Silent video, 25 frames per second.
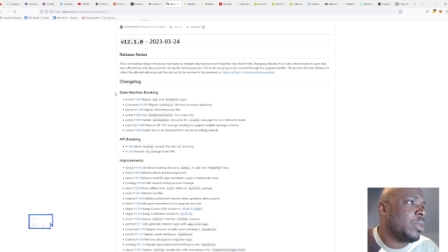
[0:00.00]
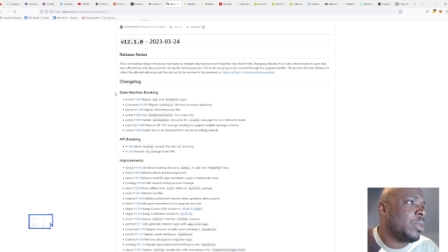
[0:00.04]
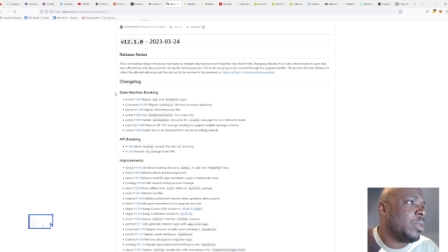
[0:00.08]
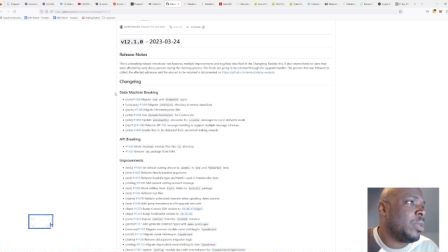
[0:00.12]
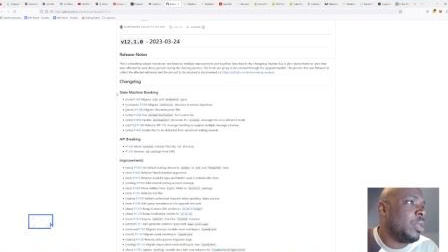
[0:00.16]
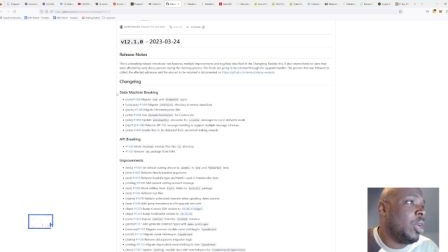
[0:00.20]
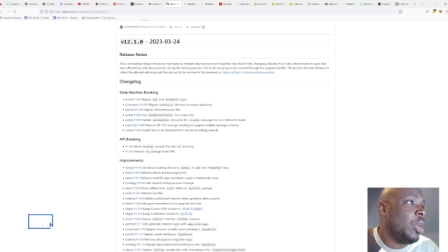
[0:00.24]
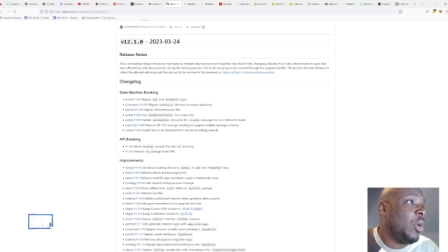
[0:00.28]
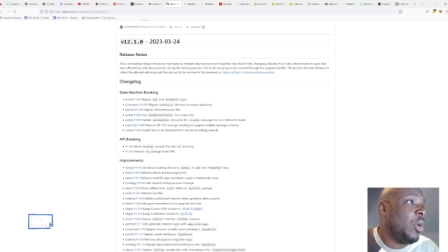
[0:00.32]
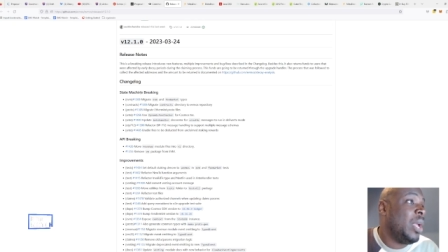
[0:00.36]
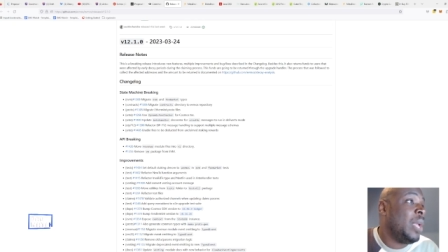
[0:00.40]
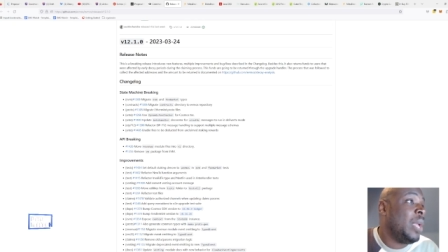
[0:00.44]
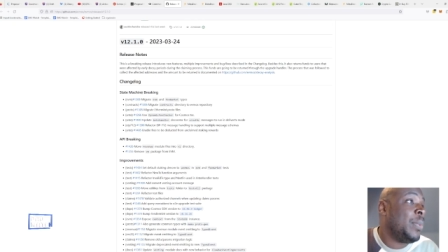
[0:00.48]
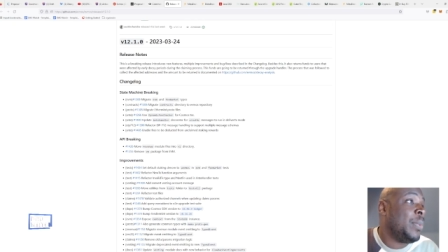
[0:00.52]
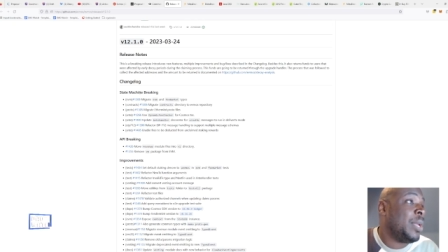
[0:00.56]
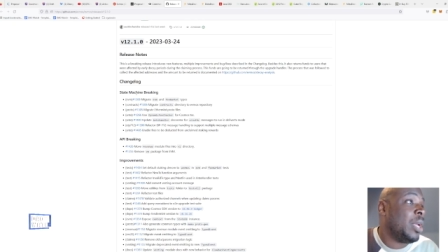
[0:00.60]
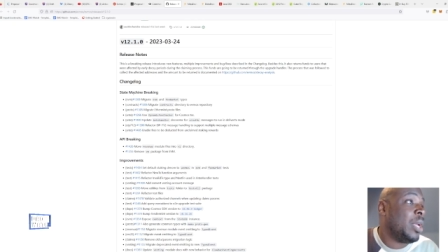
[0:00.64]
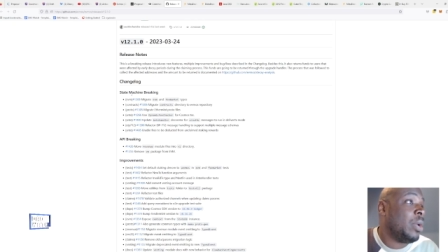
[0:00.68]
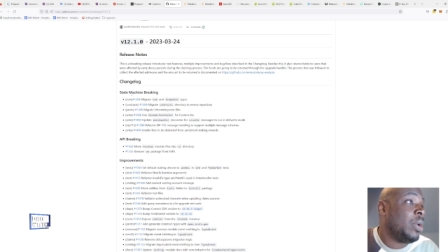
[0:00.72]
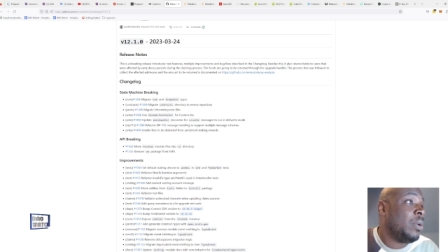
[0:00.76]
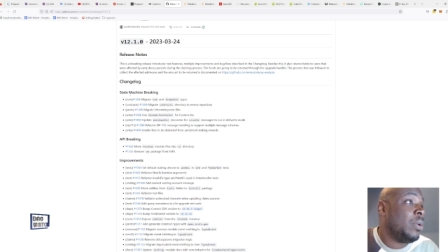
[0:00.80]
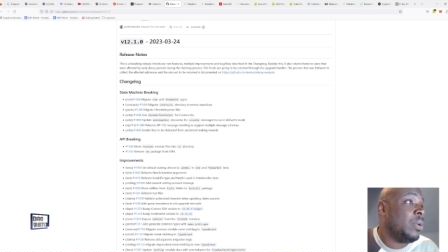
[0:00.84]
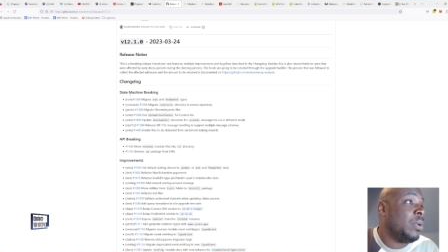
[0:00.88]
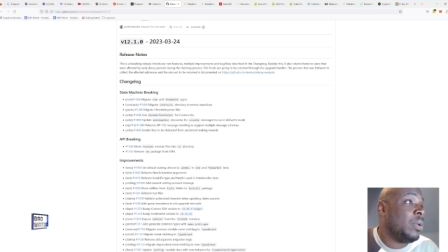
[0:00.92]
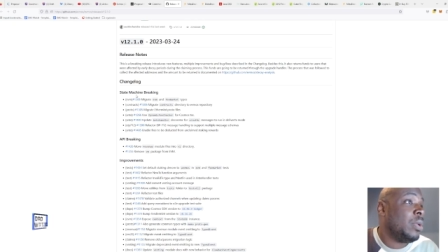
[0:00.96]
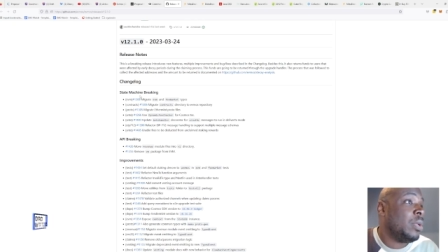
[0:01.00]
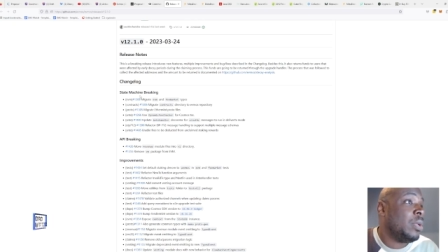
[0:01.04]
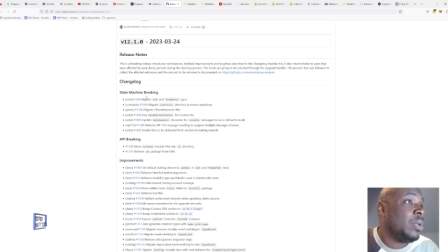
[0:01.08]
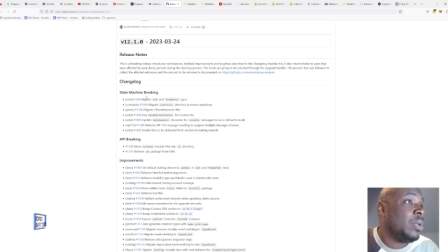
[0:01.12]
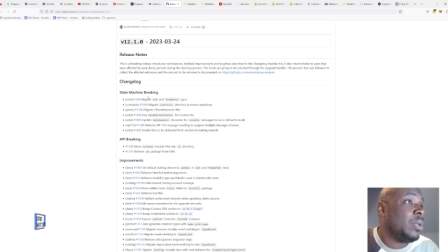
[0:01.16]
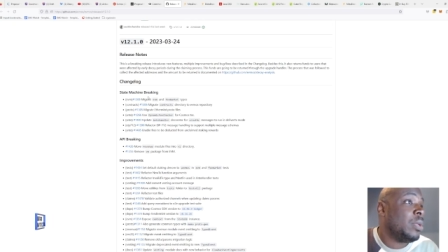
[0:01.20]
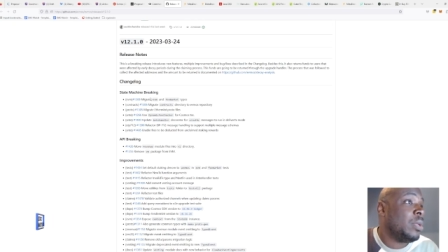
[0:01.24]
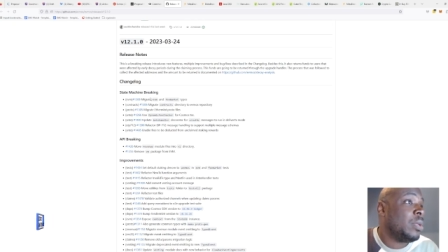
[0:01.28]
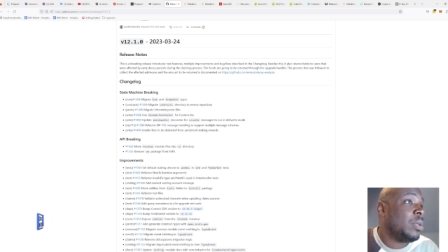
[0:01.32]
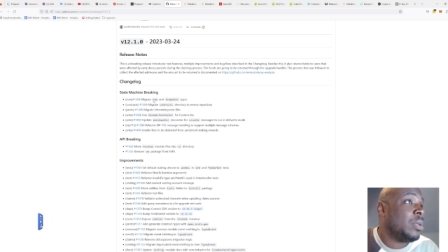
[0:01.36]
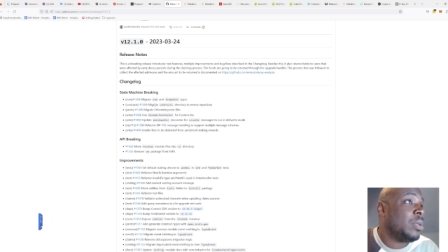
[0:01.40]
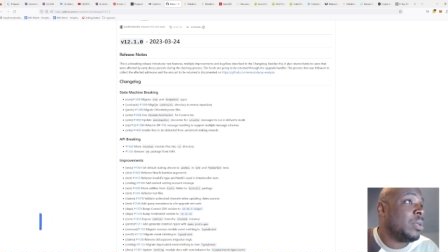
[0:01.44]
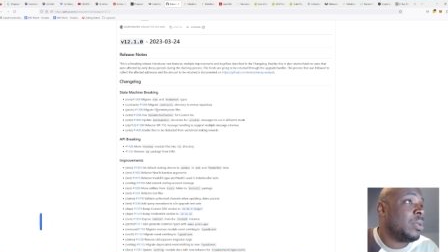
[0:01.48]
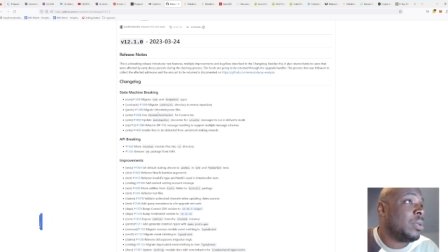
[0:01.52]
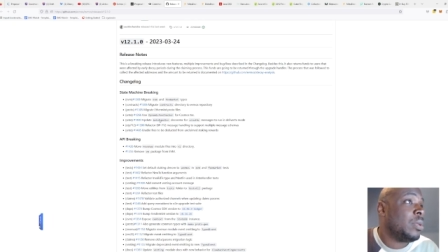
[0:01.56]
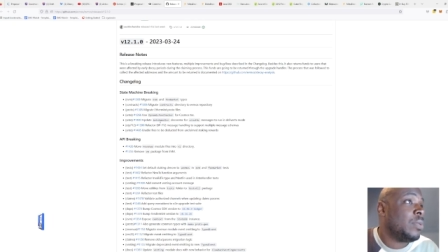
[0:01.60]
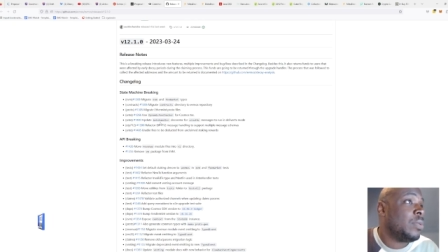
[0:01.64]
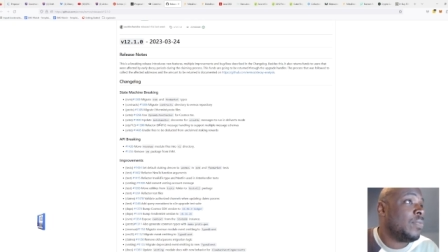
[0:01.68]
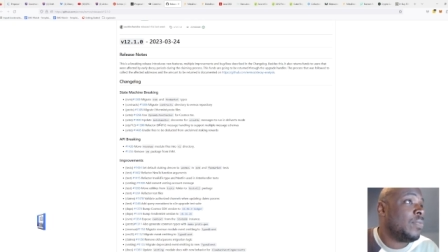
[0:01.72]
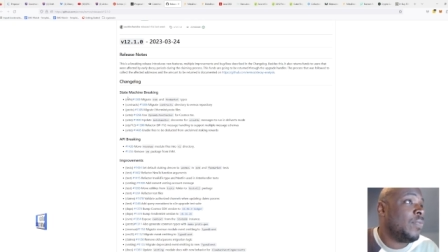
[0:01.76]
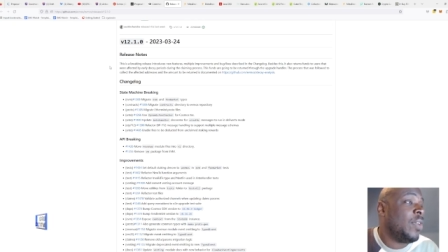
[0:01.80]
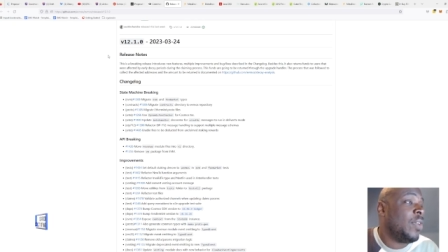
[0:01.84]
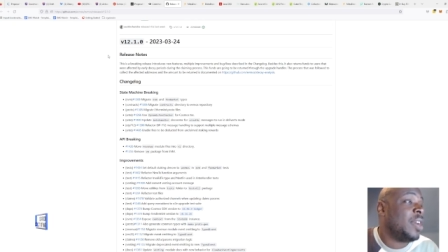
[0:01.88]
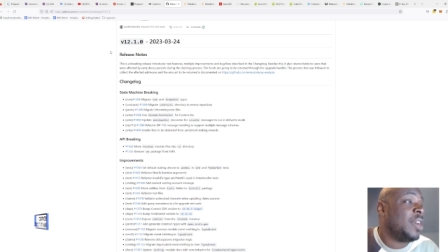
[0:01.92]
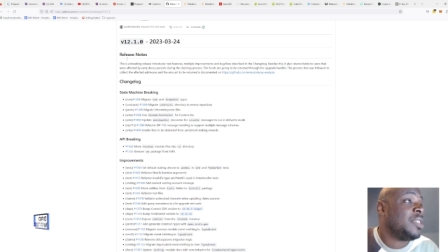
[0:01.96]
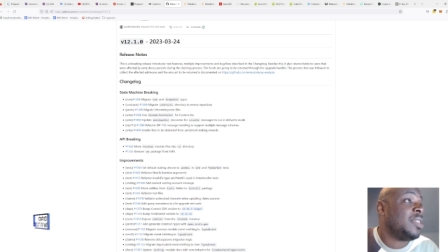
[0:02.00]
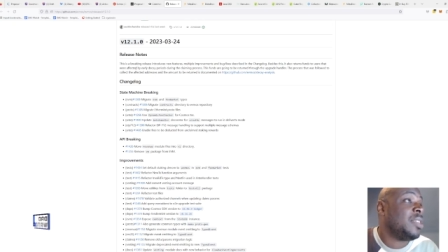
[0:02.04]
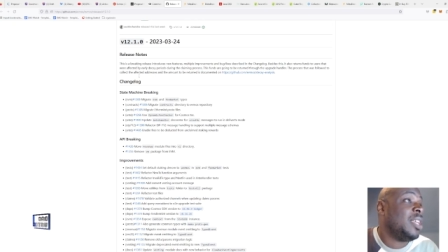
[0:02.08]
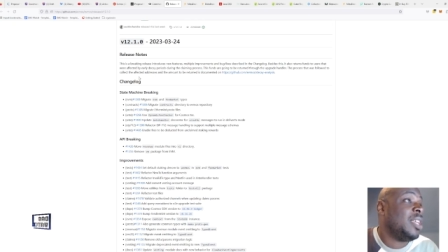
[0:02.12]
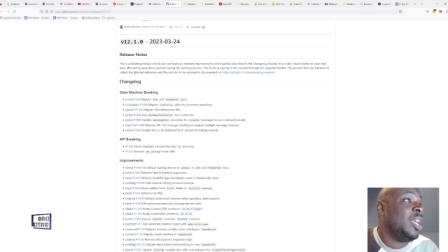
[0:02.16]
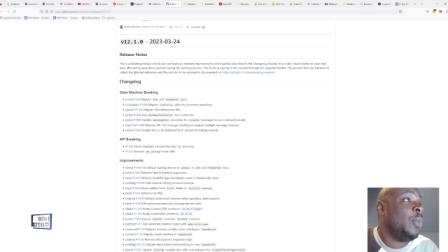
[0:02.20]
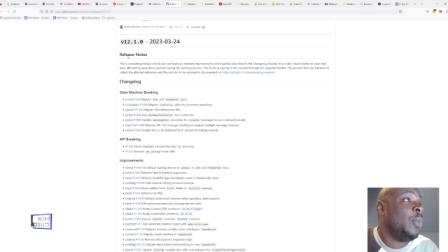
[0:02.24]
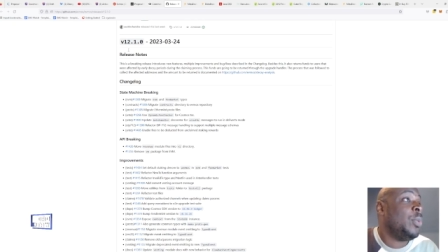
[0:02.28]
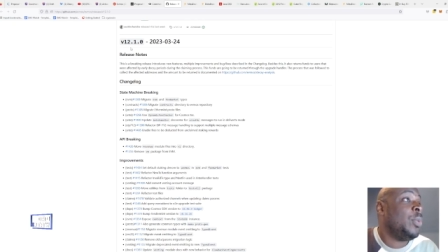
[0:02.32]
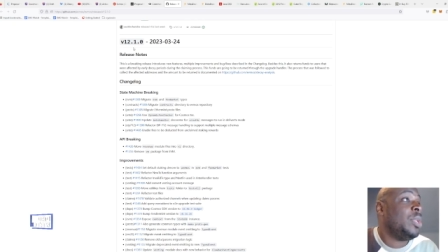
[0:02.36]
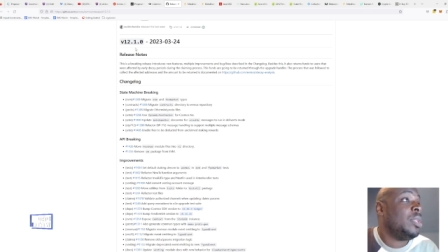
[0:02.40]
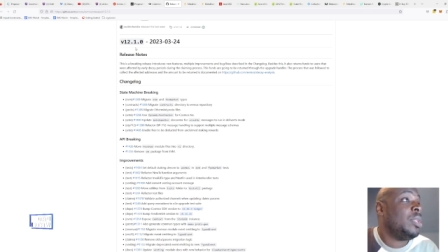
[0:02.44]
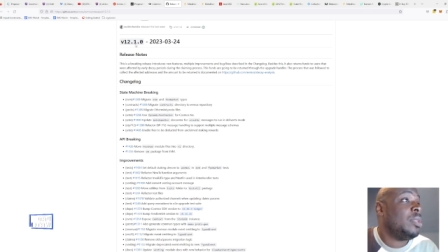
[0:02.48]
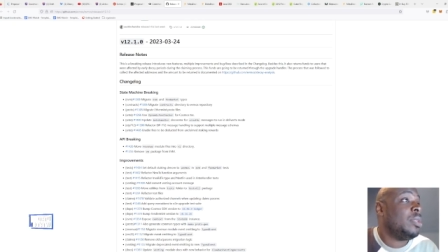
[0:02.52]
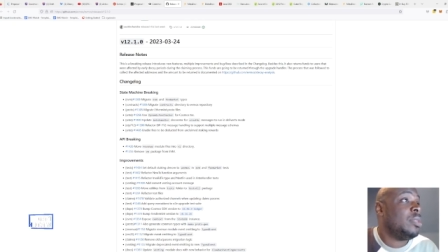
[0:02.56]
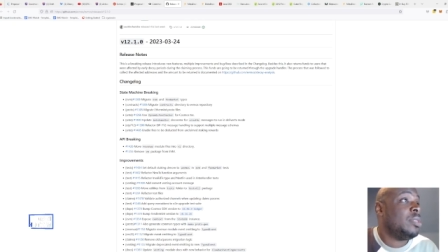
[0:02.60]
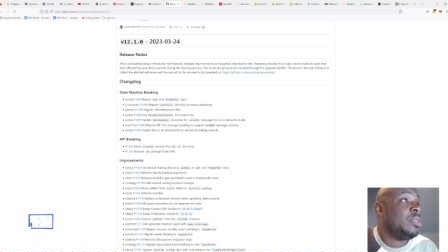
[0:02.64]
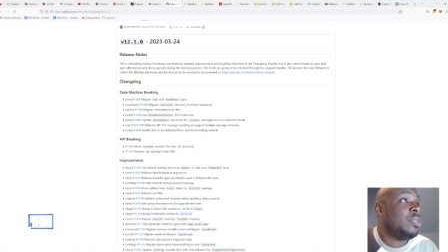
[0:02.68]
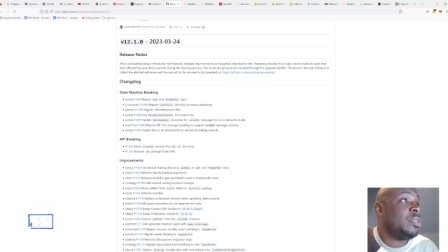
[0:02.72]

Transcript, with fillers: oh, here we go. Right, so here we...